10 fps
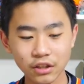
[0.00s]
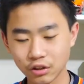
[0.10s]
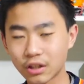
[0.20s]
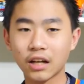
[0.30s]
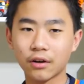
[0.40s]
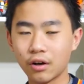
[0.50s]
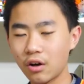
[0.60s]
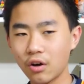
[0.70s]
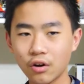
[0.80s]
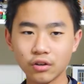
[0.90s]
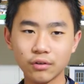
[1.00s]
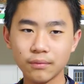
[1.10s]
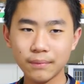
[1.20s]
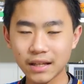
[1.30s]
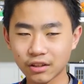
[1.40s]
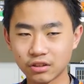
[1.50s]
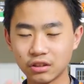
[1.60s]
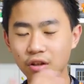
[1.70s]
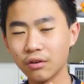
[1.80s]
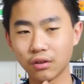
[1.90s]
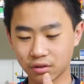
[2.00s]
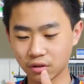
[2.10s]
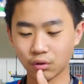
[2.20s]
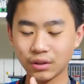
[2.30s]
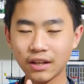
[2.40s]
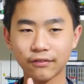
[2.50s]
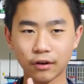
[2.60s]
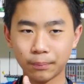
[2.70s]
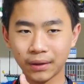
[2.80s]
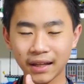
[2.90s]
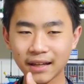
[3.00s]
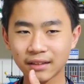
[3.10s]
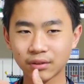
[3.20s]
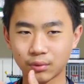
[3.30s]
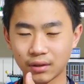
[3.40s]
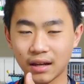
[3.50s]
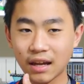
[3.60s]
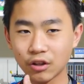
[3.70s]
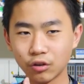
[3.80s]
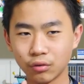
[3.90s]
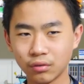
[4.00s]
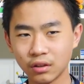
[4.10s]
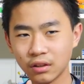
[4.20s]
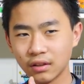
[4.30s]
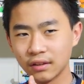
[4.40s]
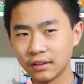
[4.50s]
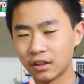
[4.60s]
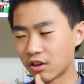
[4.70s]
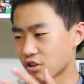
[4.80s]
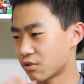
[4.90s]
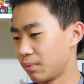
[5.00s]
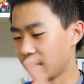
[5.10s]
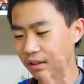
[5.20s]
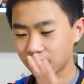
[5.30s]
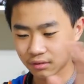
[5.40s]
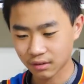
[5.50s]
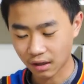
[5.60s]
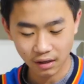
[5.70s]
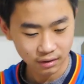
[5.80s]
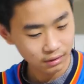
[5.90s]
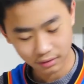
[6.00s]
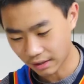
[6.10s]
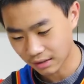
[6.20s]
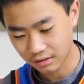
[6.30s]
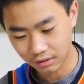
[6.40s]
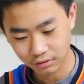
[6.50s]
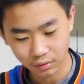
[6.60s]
to kind of make there's no need for a plate or ankle arch plate and none of that stuff.